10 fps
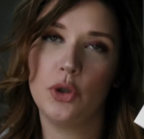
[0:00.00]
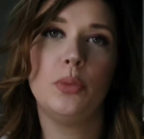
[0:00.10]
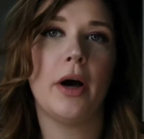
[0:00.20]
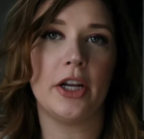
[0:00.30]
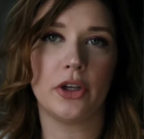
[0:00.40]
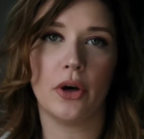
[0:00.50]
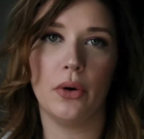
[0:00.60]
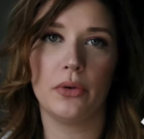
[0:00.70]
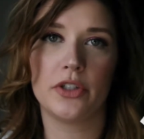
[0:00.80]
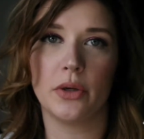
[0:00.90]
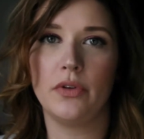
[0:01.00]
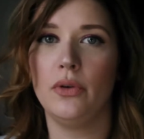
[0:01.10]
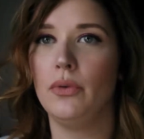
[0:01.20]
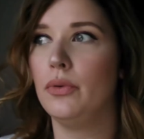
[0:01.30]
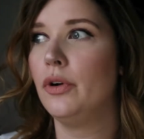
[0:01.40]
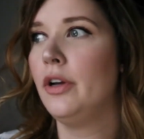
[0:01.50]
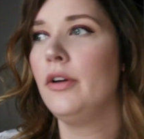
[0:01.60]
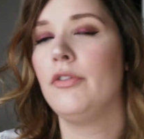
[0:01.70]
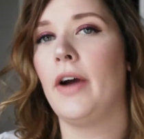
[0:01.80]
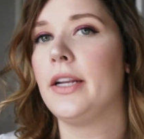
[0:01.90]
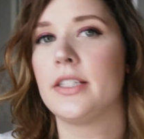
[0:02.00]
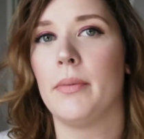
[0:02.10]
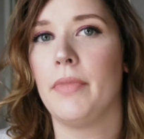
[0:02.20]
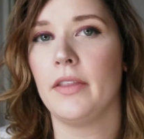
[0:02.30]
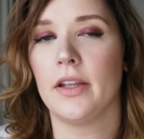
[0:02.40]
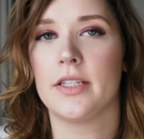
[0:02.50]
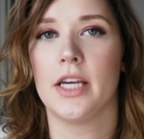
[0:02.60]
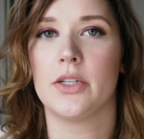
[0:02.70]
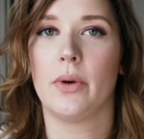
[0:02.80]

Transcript: coupon code. So if you find something that says,